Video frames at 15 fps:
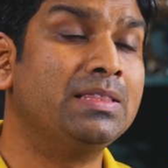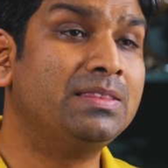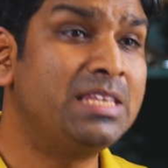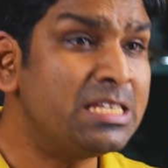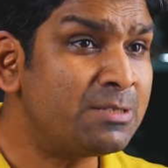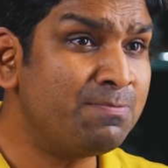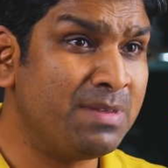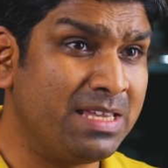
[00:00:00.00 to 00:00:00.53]

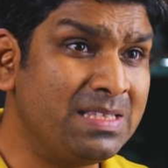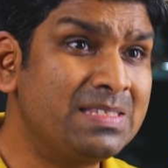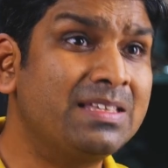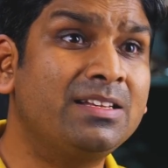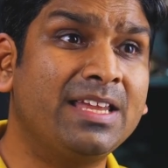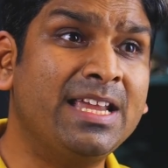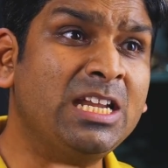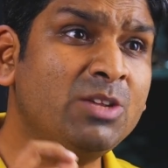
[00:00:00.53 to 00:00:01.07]
This means
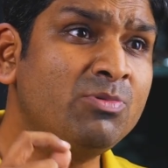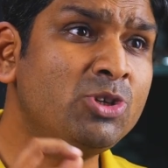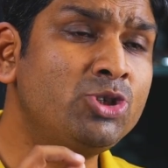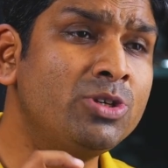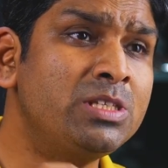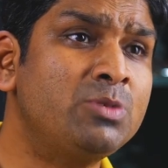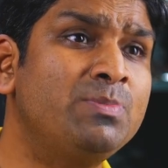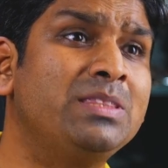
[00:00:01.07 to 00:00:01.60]
that
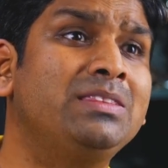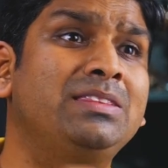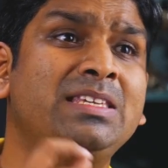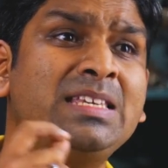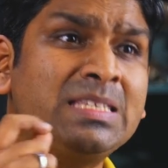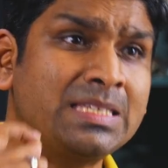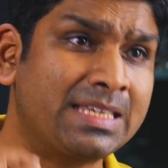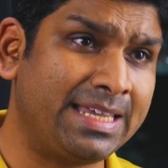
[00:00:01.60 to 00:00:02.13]
individuals with
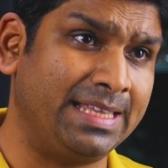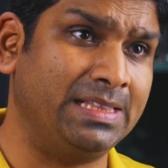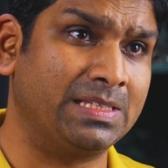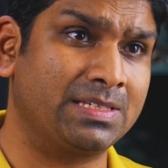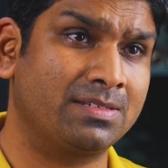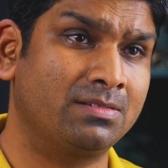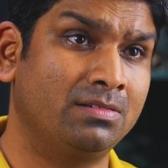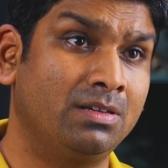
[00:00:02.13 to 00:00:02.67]
these
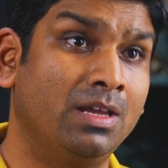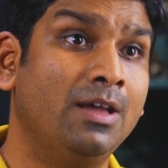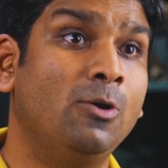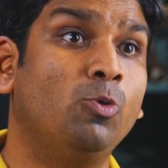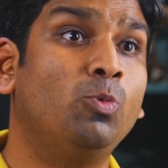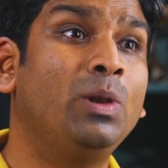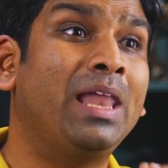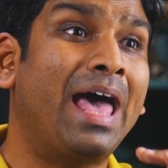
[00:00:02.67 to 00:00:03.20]
skills
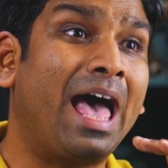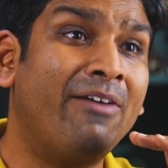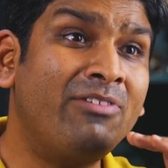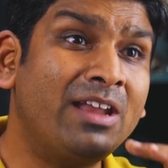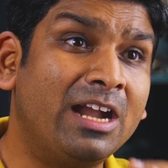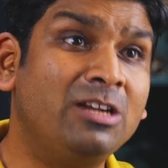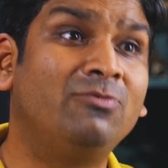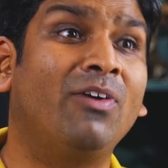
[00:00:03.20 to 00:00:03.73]
will
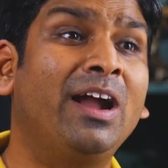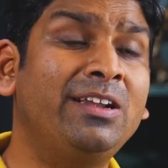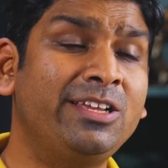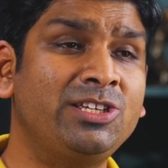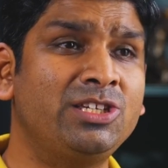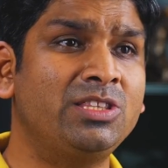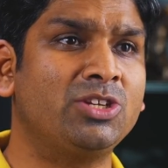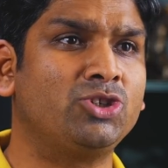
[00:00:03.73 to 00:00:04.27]
have an
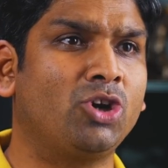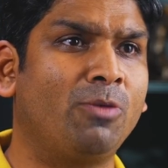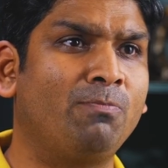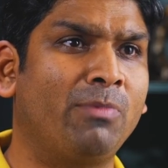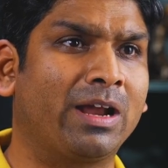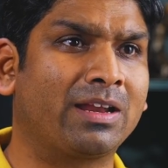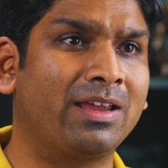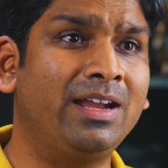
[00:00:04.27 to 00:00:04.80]
advantage in the
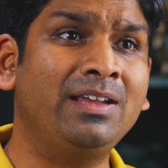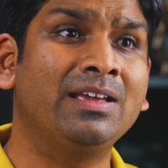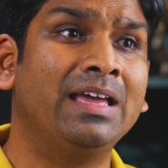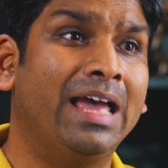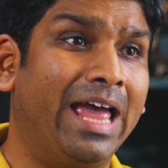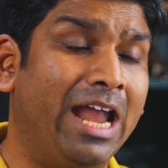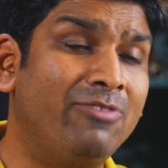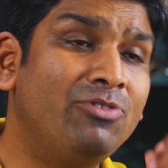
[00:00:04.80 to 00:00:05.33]
job market
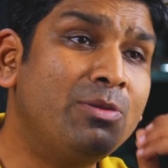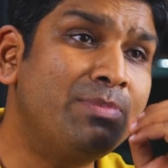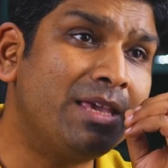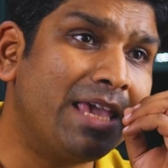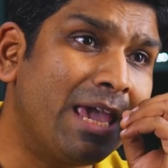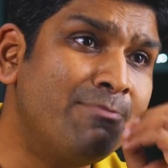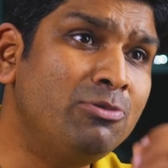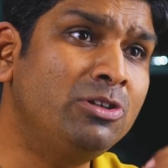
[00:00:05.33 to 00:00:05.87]
and will
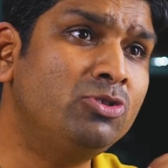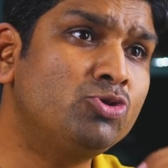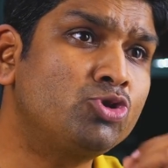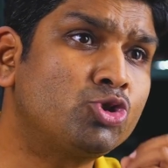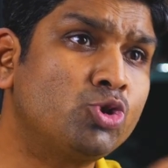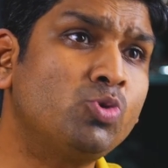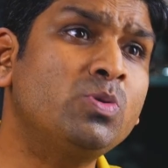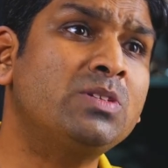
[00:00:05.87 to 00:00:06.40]
be able to
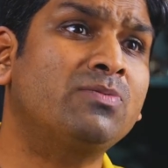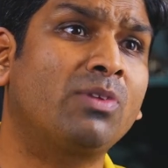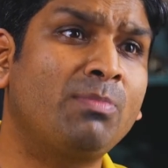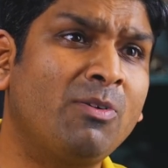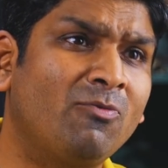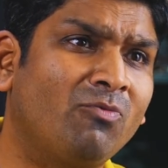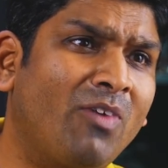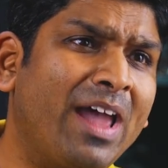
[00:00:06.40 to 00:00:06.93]
choose
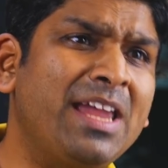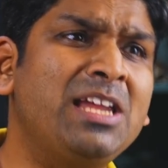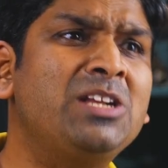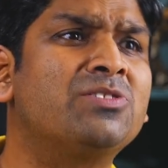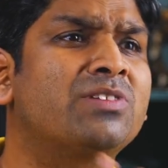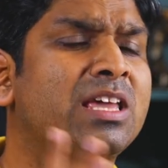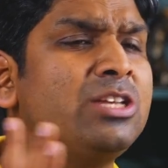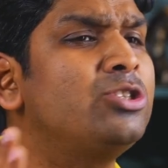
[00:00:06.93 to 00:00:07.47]
from a
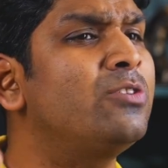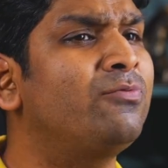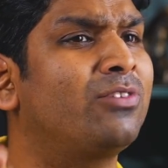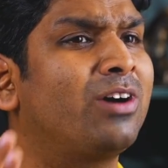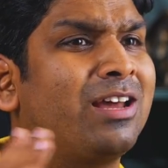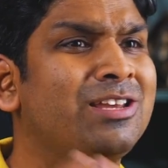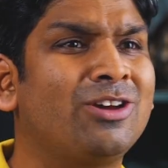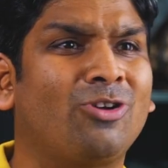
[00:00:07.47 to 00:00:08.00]
wide range
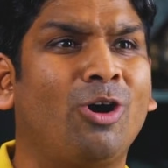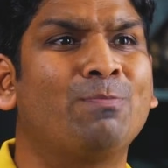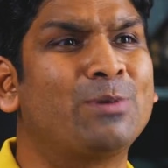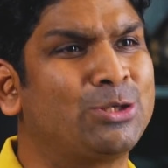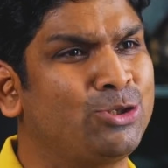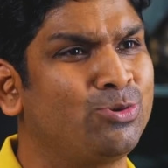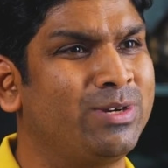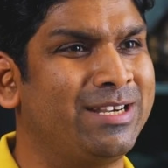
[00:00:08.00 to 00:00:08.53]
of career
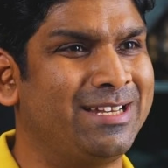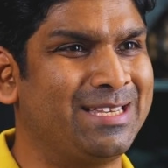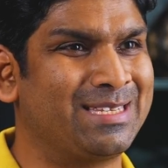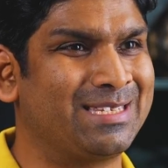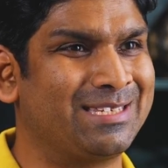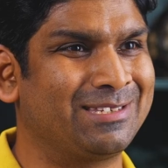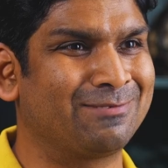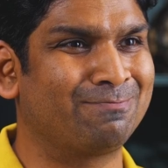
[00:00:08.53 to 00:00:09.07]

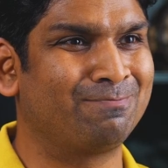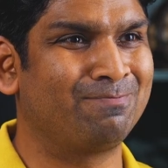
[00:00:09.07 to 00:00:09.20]
opportunities.